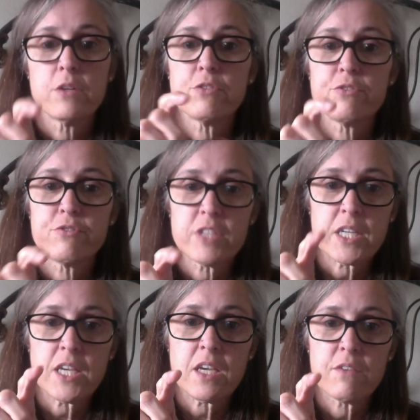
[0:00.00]

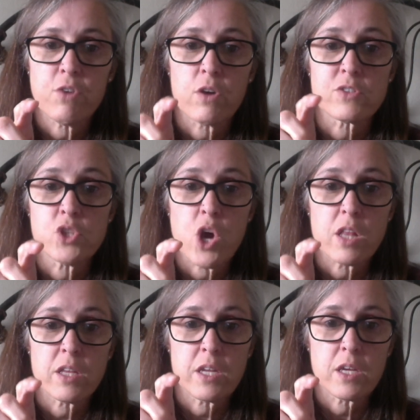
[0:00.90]
Flicking involves
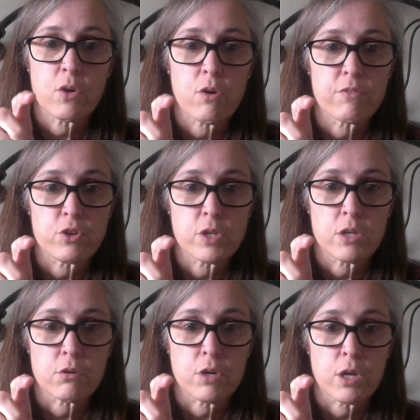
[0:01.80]
not letting go of your
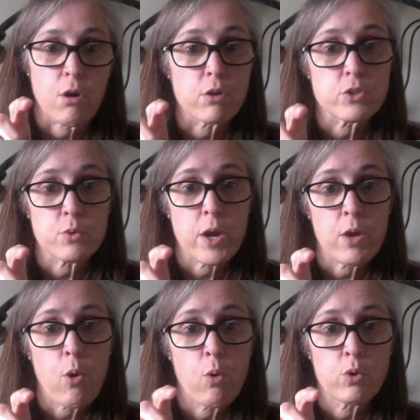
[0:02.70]
needle at all. So I
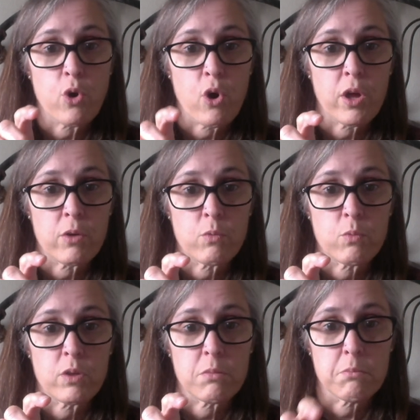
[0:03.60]
hold on
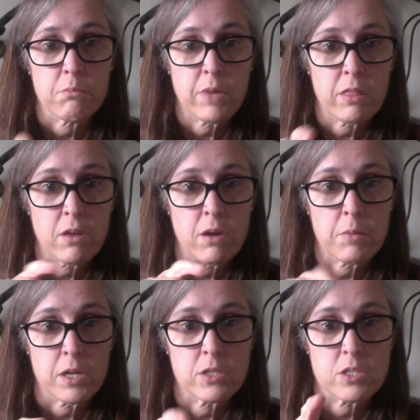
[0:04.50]
with my thumb and
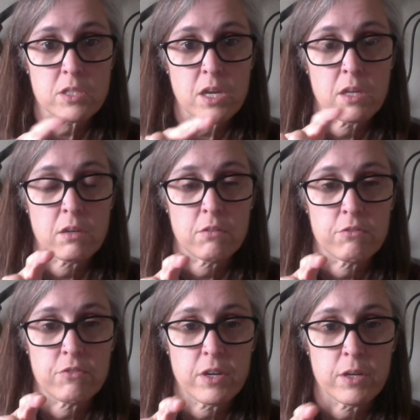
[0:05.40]
I just kind
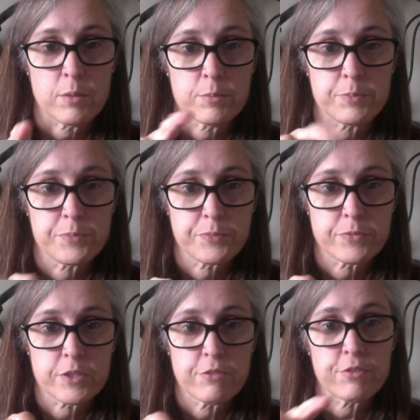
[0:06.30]
of
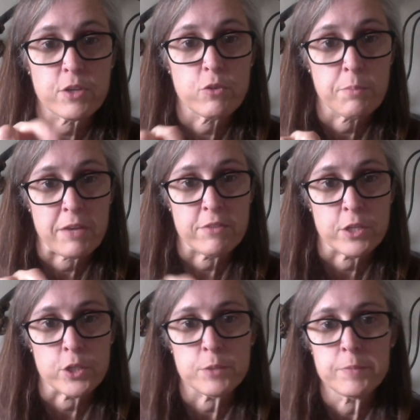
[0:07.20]
flick with my
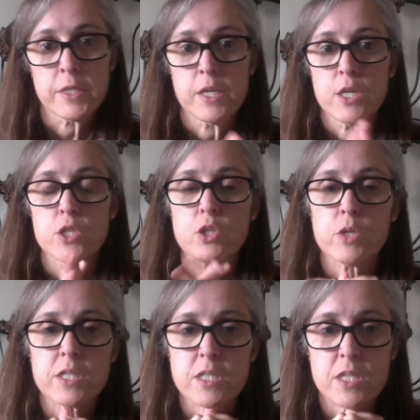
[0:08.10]
finger. So
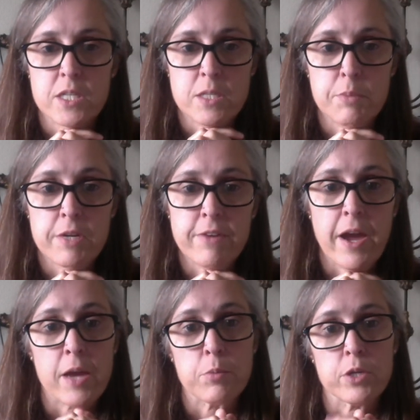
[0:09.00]
it's a bit of a
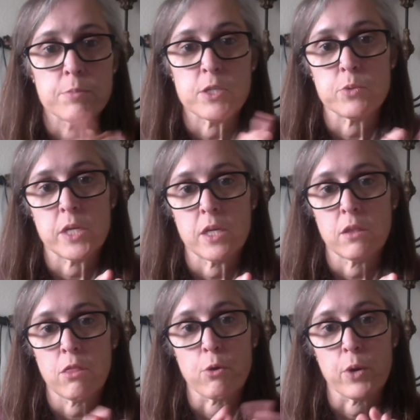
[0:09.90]
hybrid between
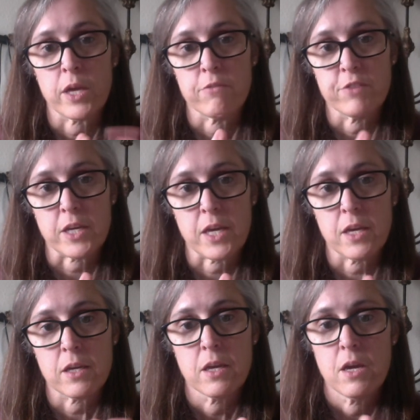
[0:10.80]
throwing and
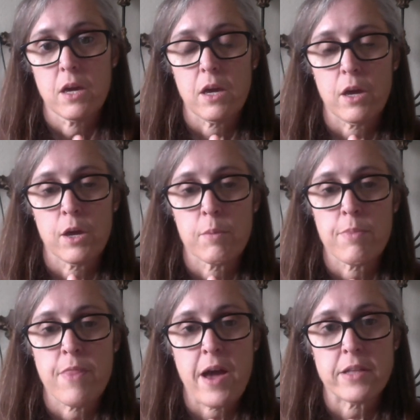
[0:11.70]
flicking.
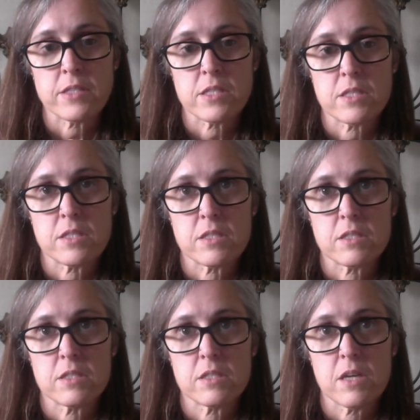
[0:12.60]
I'm
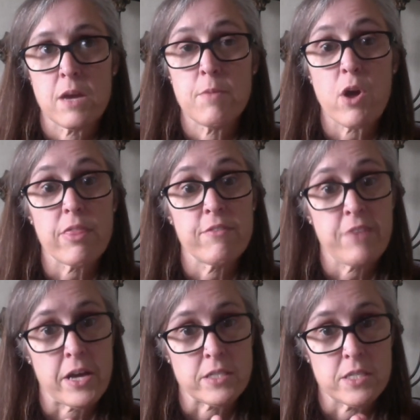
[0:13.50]
not the
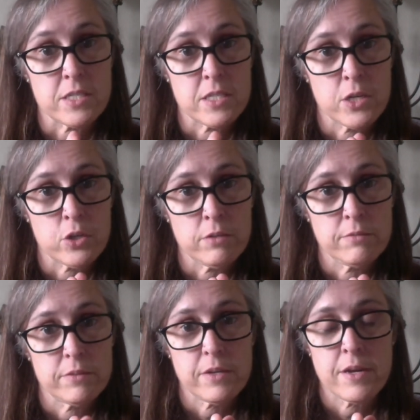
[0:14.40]
fastest knitter.
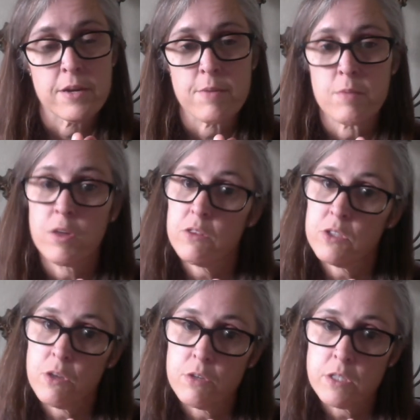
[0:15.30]
I'm not the
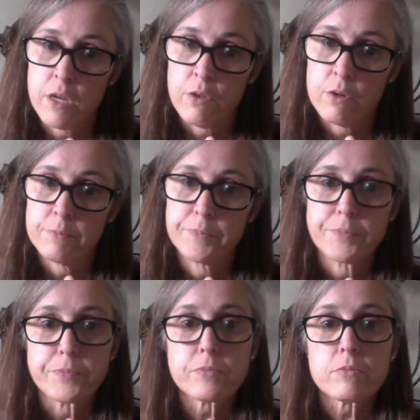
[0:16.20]
slowest either.
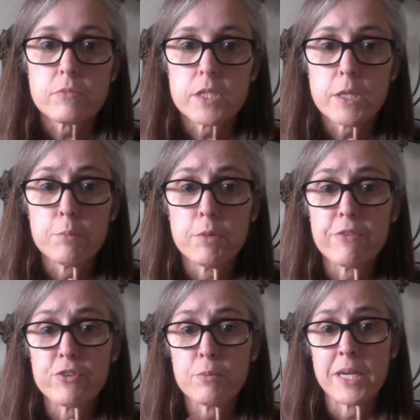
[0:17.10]
But
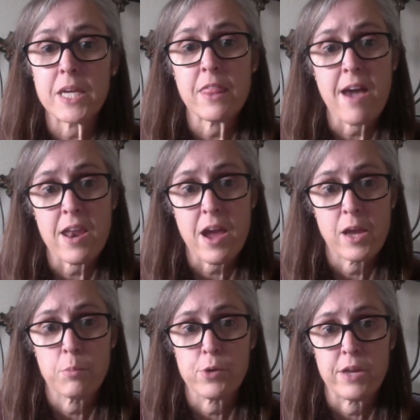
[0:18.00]
for me, that
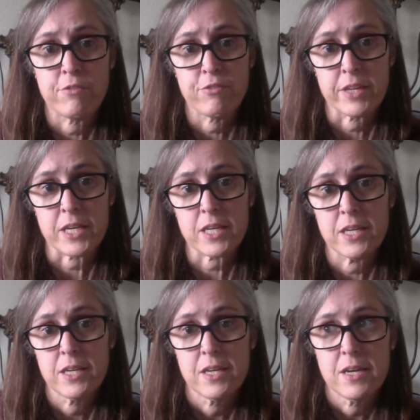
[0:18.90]
hybrid flick
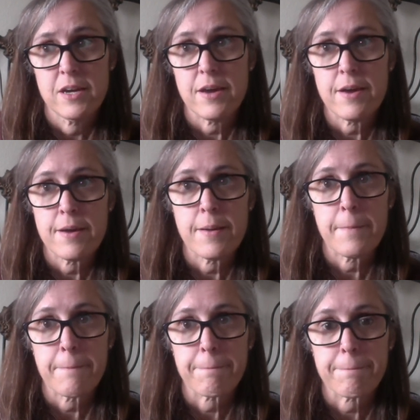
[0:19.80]

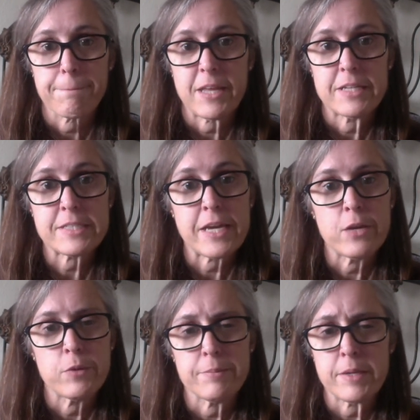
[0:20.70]
is kind of
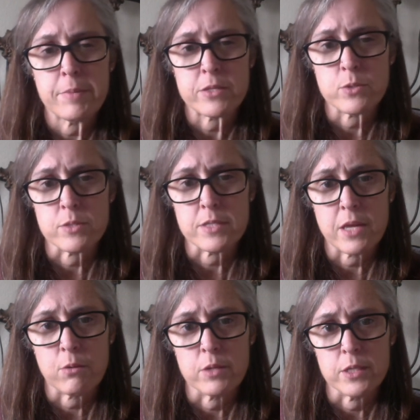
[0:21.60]
what my muscles
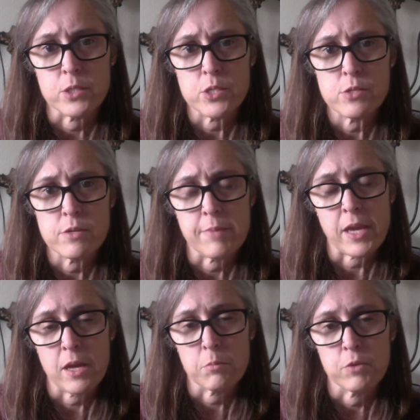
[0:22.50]
settled into and my
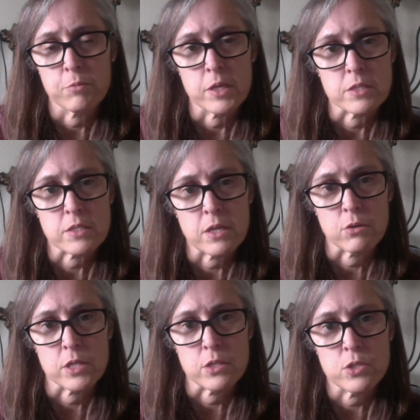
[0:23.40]
hand movements
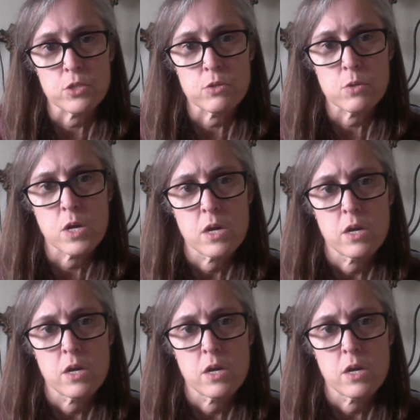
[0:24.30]
settled into.